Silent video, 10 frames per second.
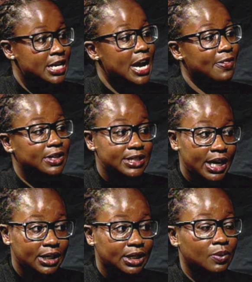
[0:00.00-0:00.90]
And then
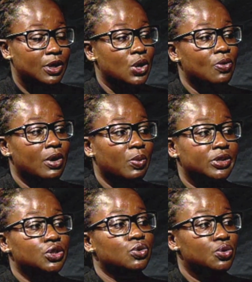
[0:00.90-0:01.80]
secondly, we know that
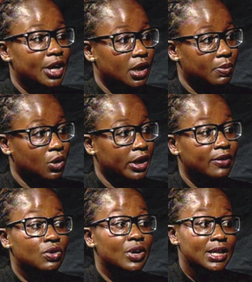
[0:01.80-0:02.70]
once you do get Ebola,
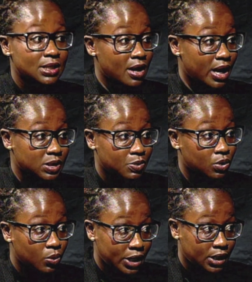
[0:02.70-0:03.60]
if you get to the hospital
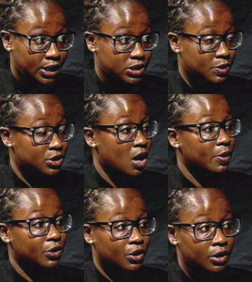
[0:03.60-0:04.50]
quickly, as we saw
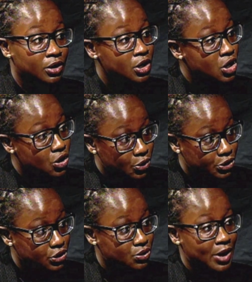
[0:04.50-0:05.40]
with the
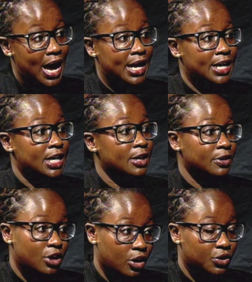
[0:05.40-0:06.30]
nurses who had it and the
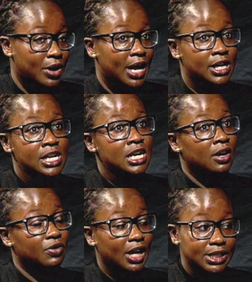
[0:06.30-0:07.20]
doctor who had it,
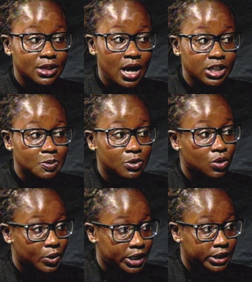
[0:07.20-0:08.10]
if you get to the hospital
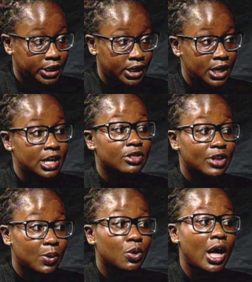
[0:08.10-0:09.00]
quickly,
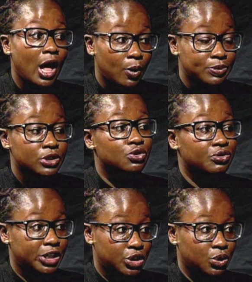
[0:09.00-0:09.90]
they will help to
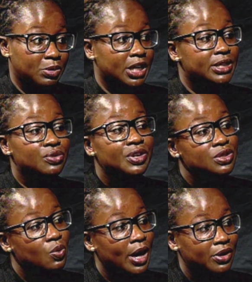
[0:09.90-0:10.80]
treat you because the
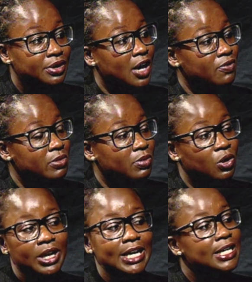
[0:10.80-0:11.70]
reason why you die from
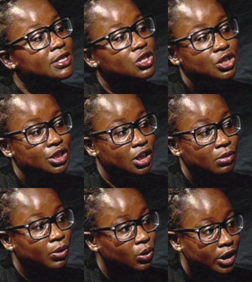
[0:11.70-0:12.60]
Ebola isn't just the
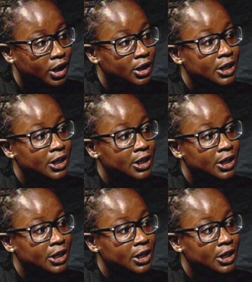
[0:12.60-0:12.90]
Ebola.